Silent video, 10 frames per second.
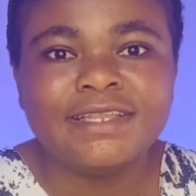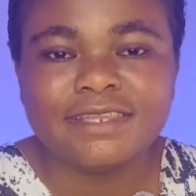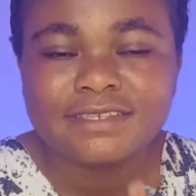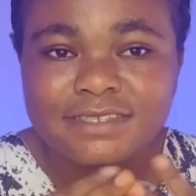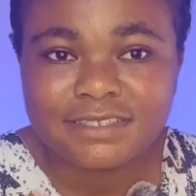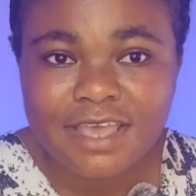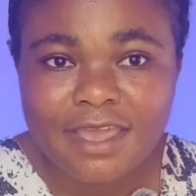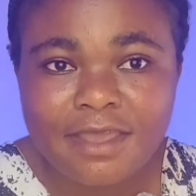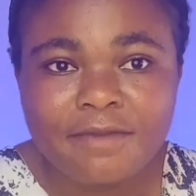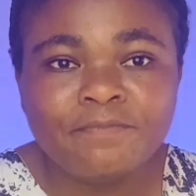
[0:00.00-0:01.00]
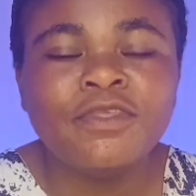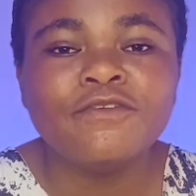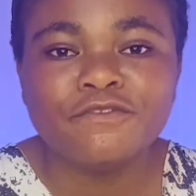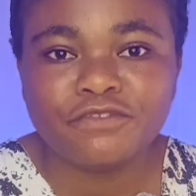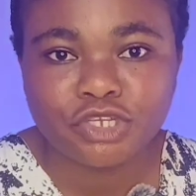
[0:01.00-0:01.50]
the same
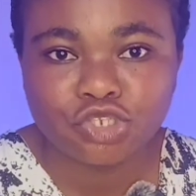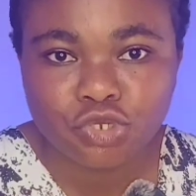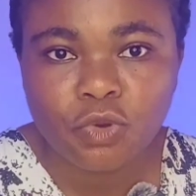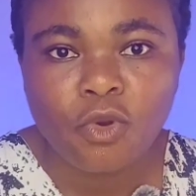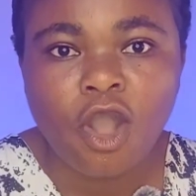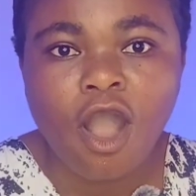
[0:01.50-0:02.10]
video.